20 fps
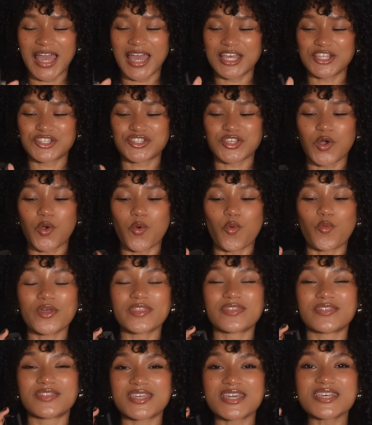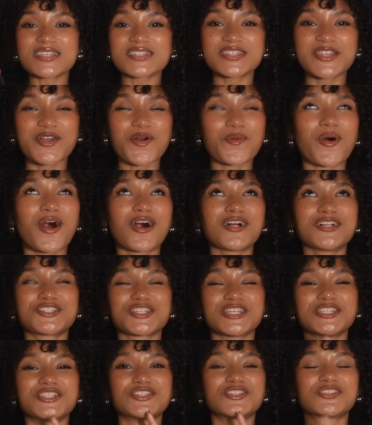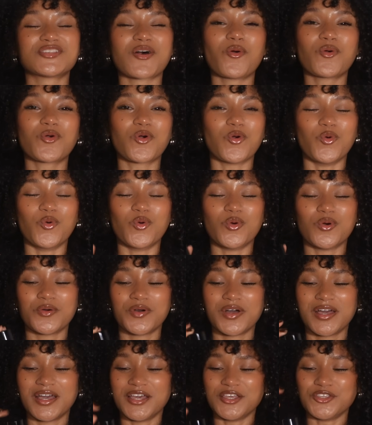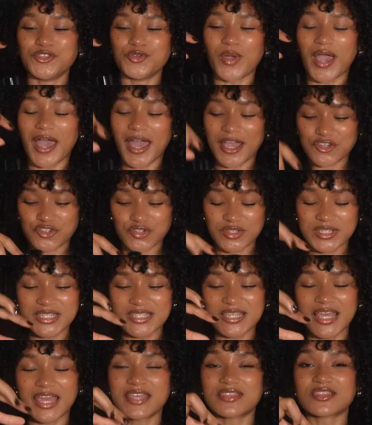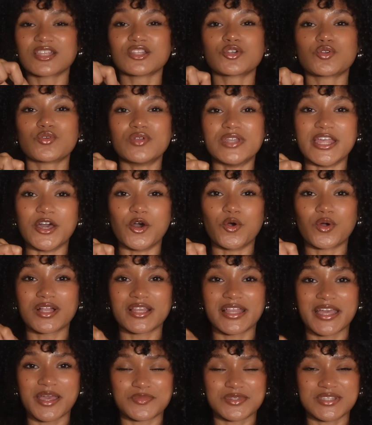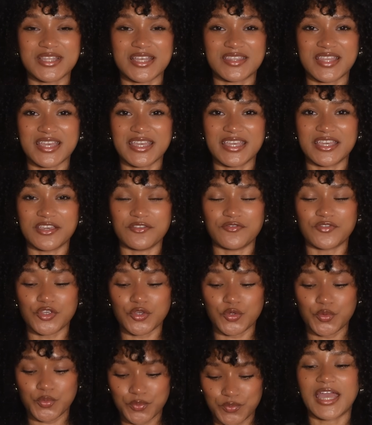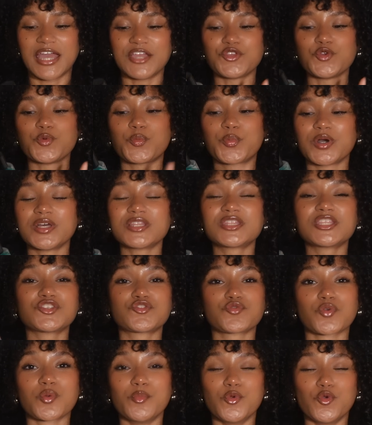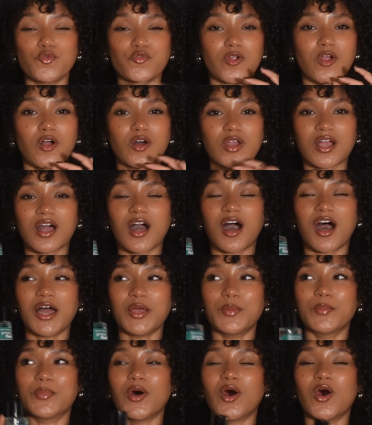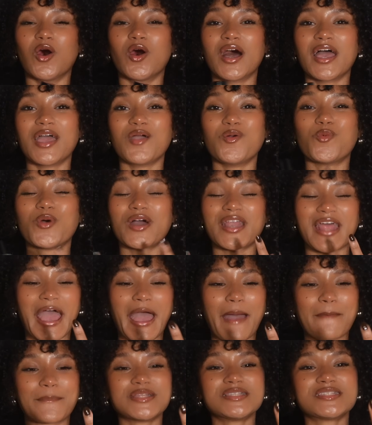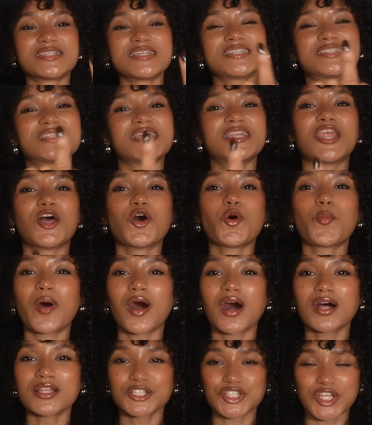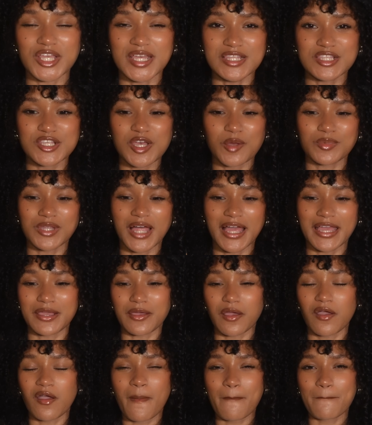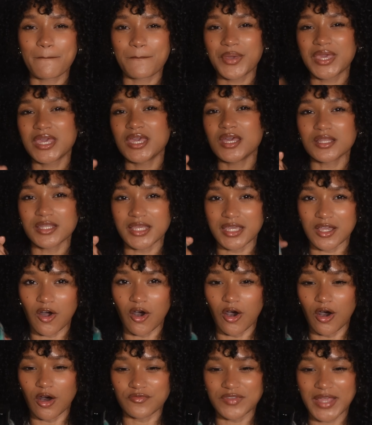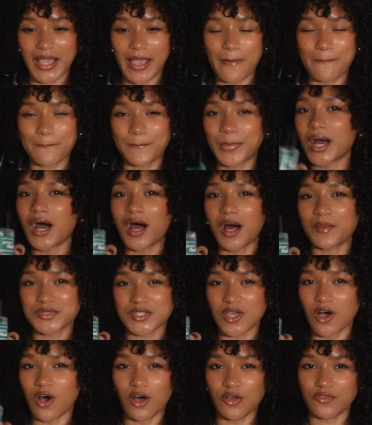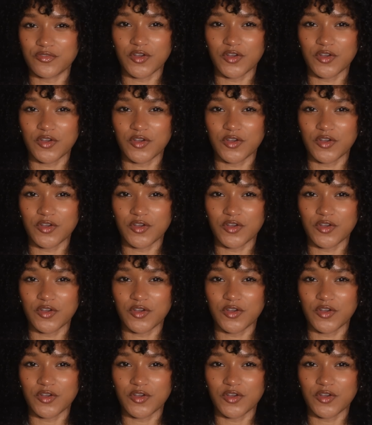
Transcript: And so with this nail polish, it's so cool. You actually take the little nail clamps that they give you and you put this remover on a cotton ball. And what happens is the nail polish ends up like peeling off, like it pops off